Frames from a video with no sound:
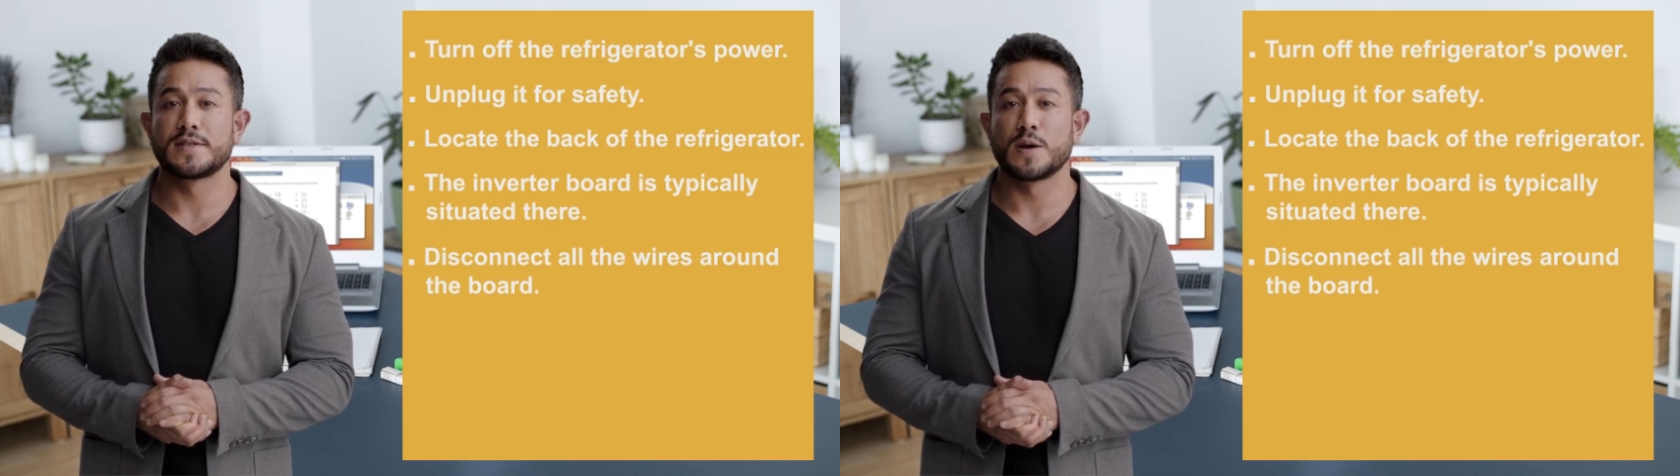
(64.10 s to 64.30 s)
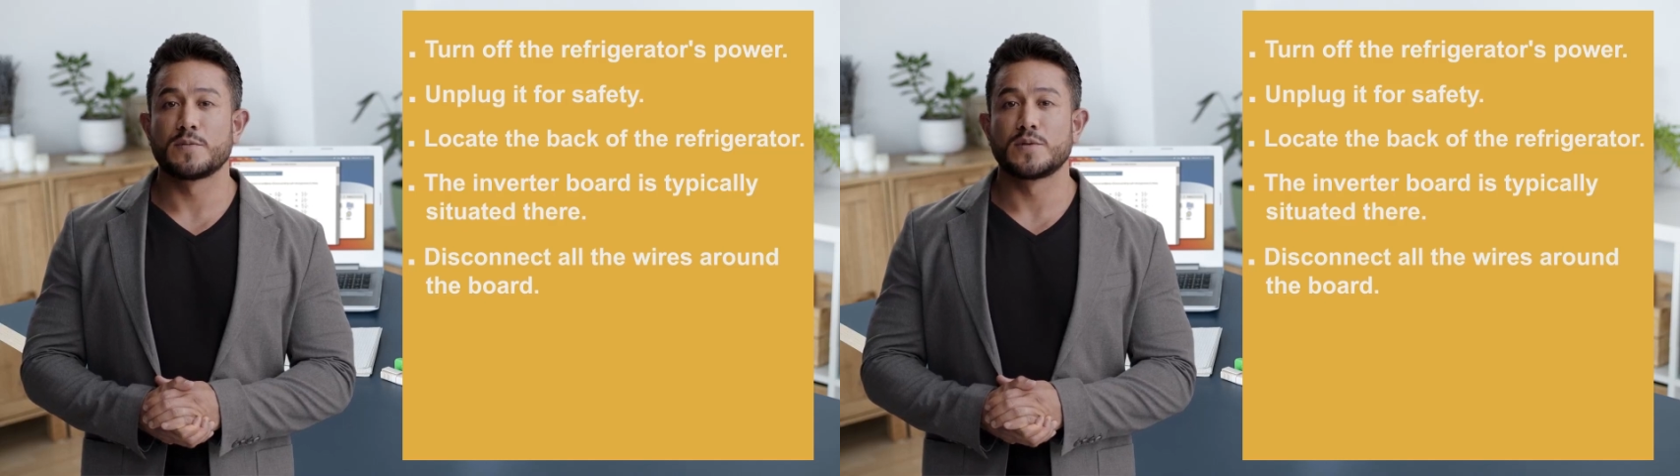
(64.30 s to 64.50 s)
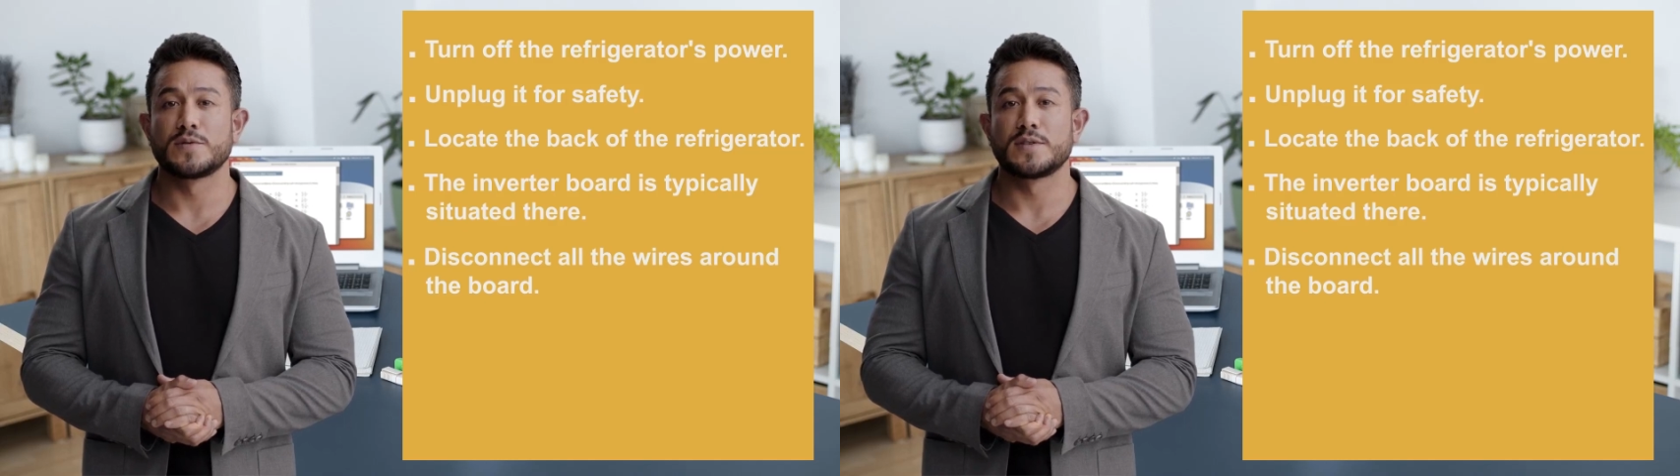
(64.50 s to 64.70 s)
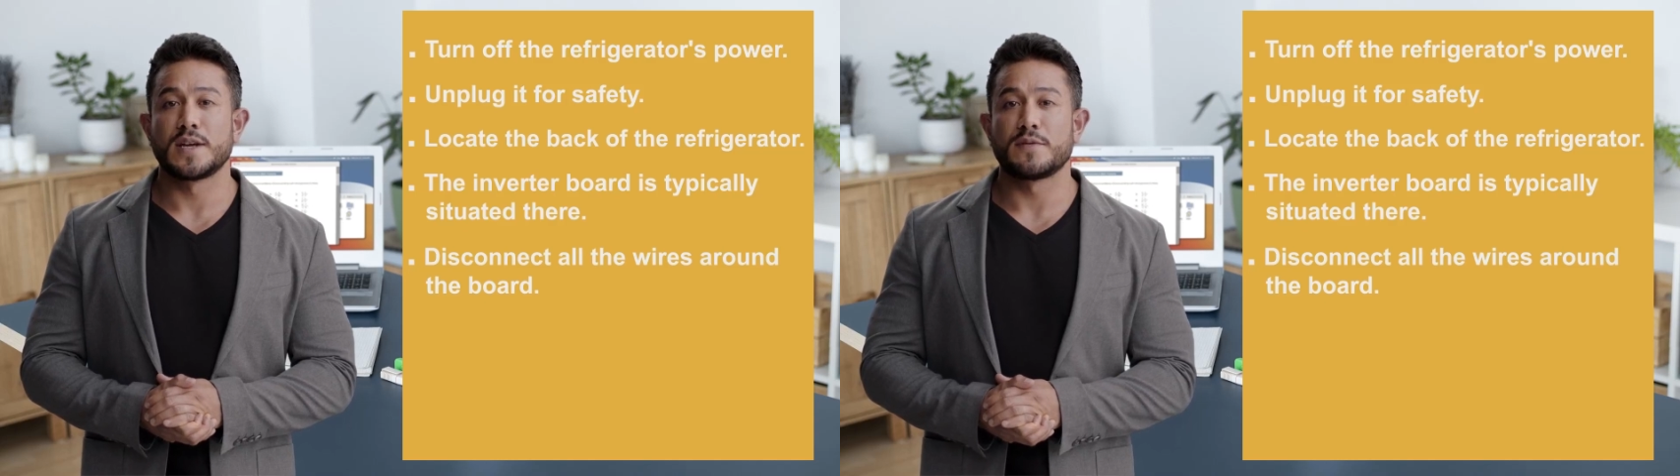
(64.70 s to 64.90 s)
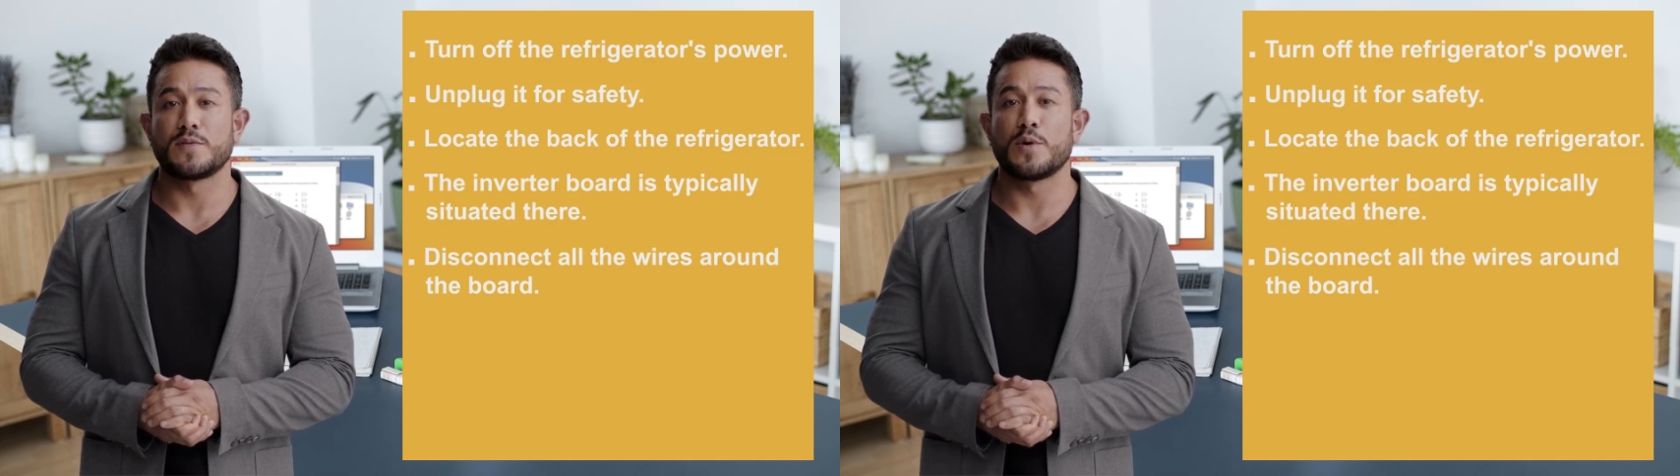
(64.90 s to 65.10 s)
helpful to
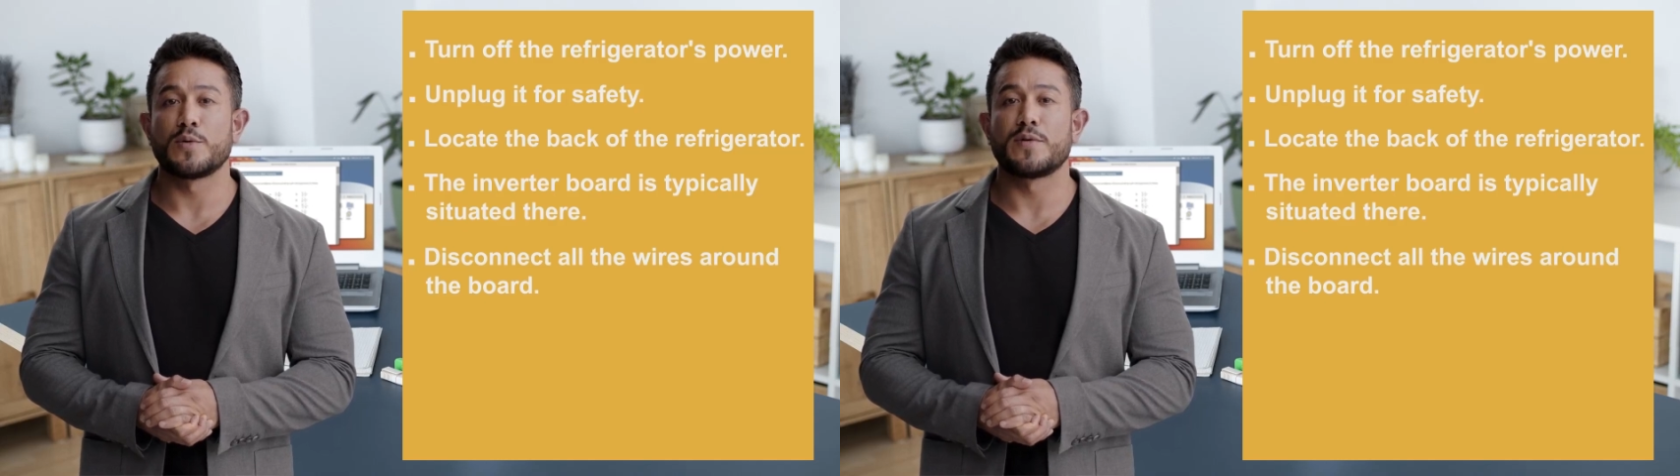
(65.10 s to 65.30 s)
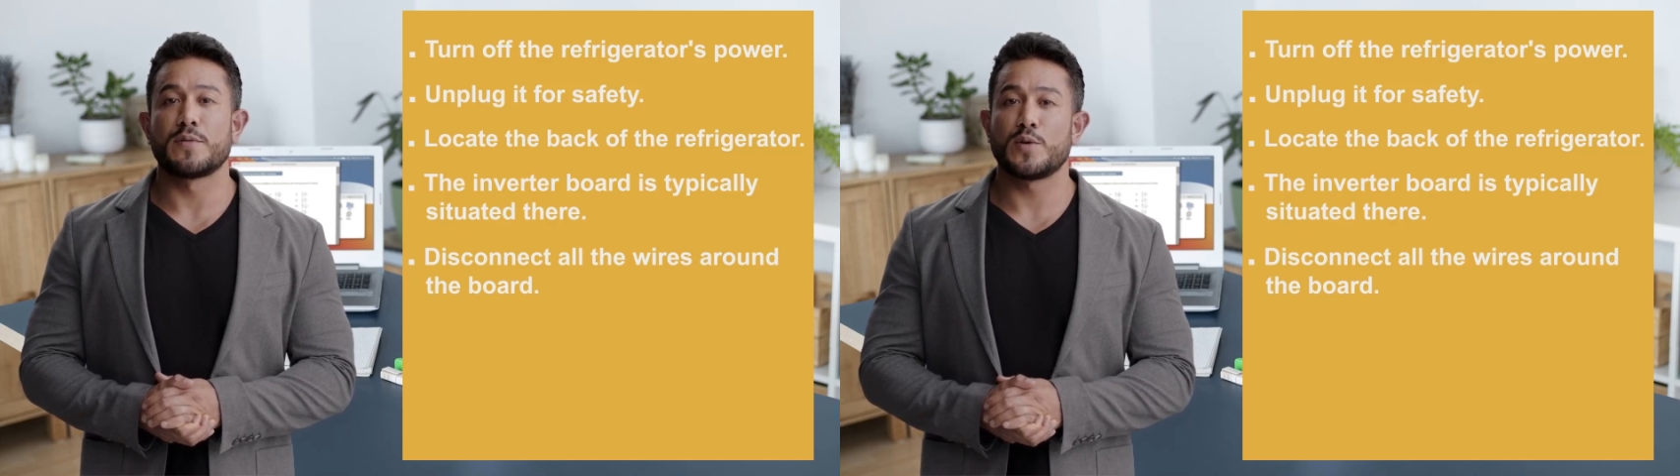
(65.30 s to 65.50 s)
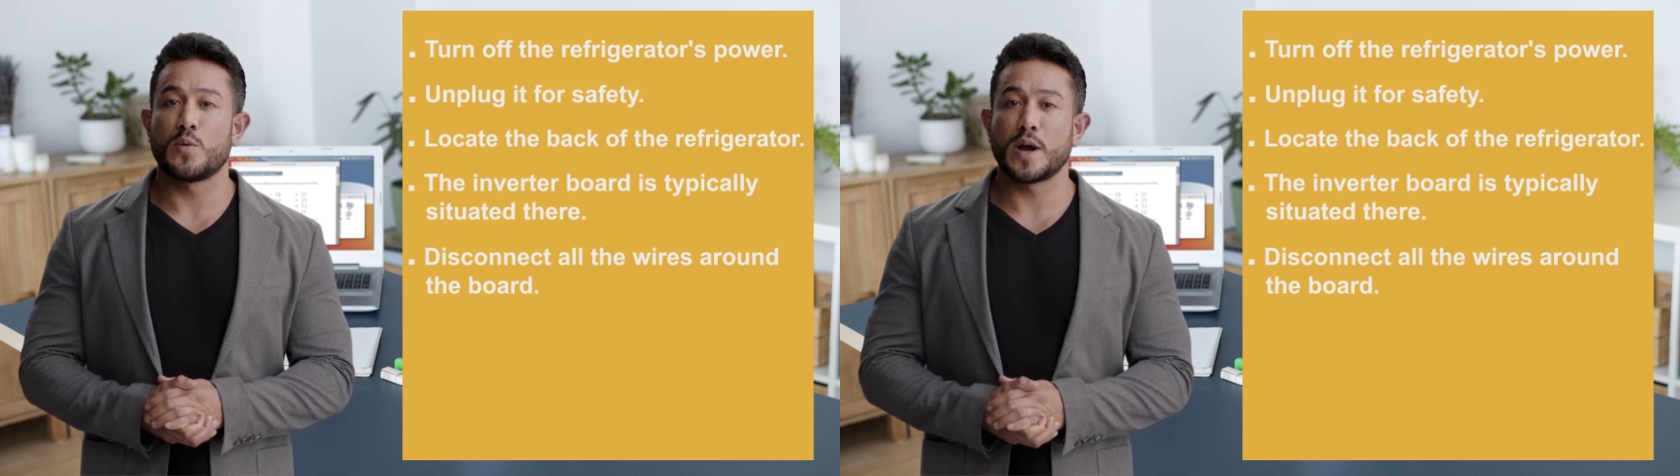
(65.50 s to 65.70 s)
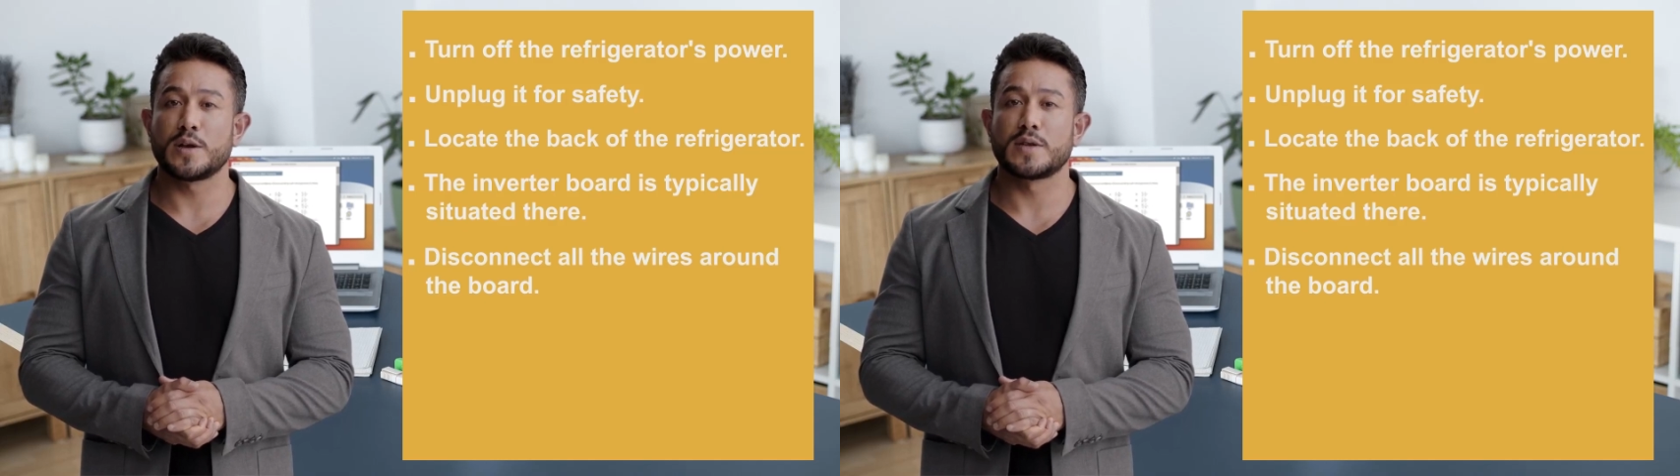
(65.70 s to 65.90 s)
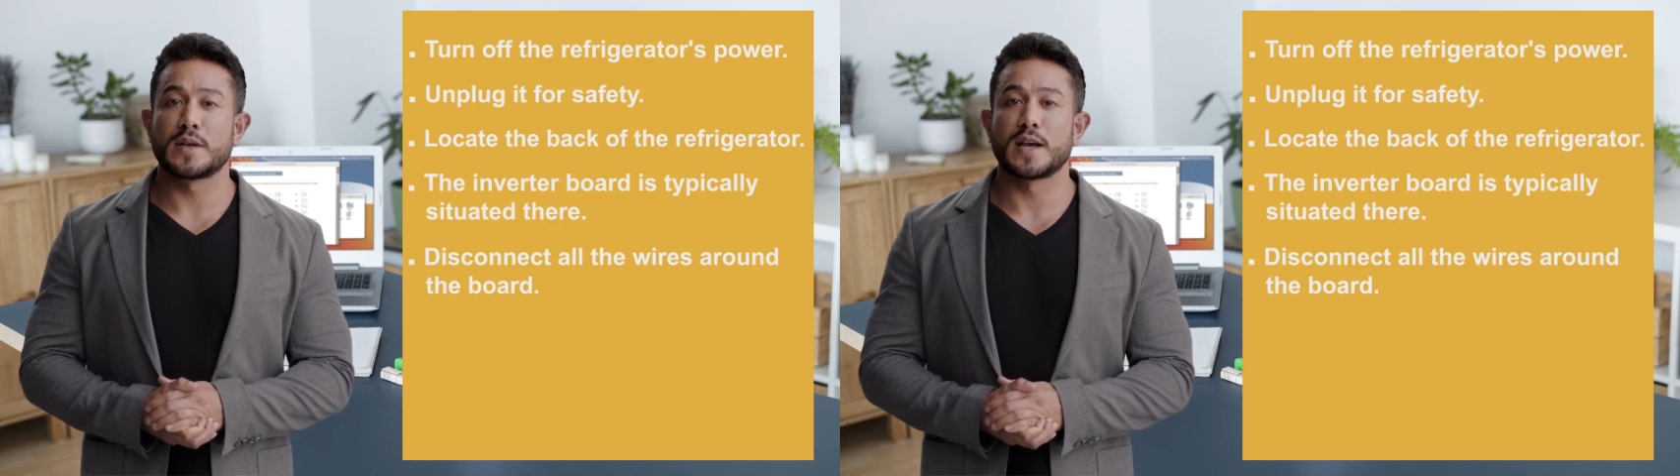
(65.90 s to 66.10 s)
take photos of the
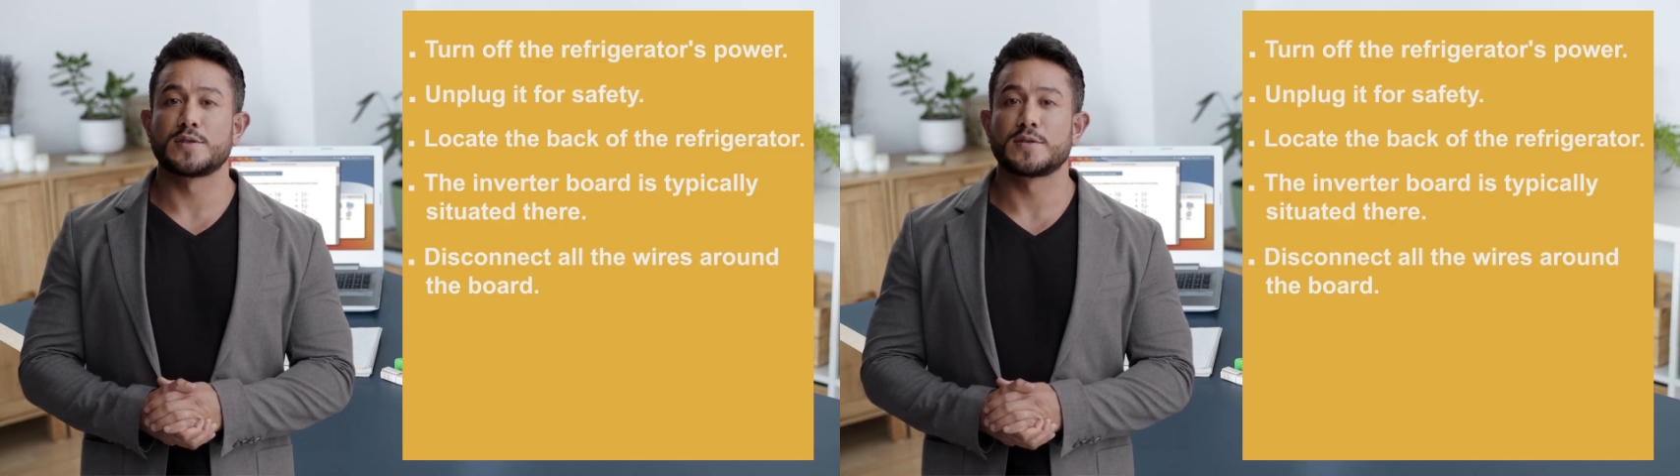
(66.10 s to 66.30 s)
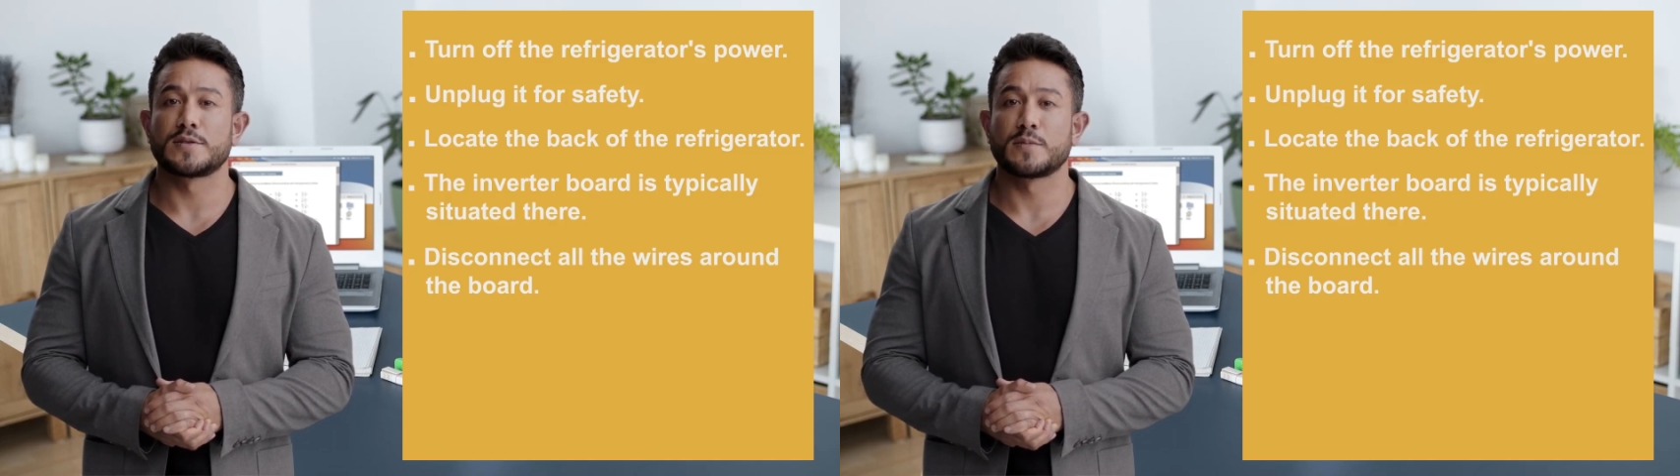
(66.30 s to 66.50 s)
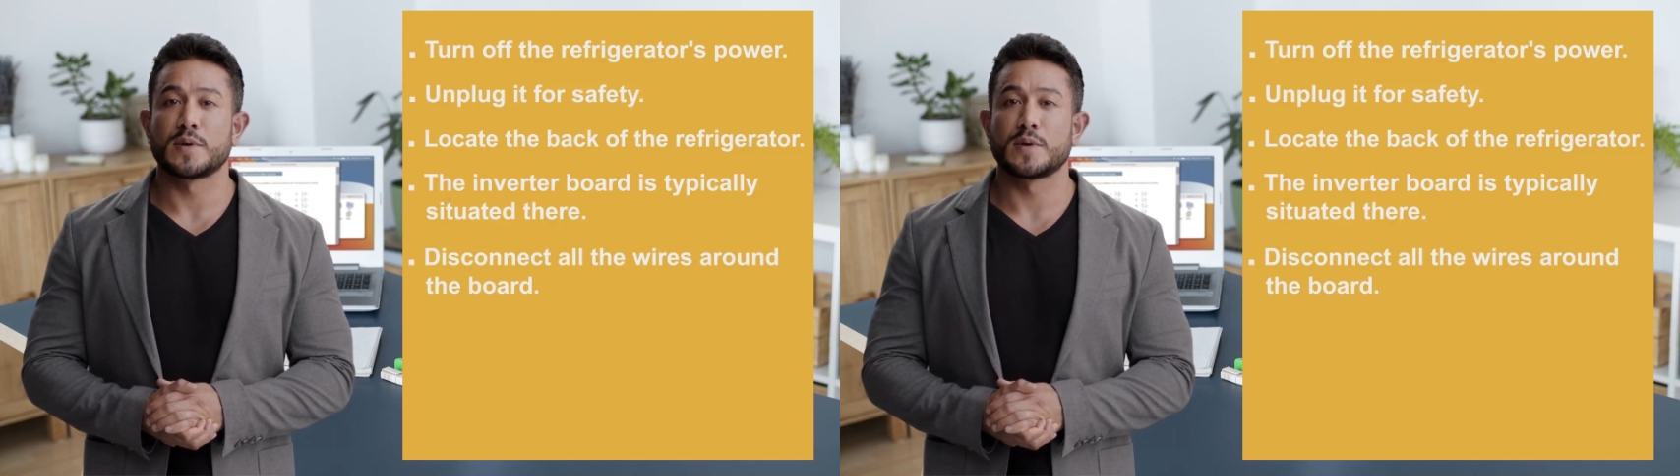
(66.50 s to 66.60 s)
wire connections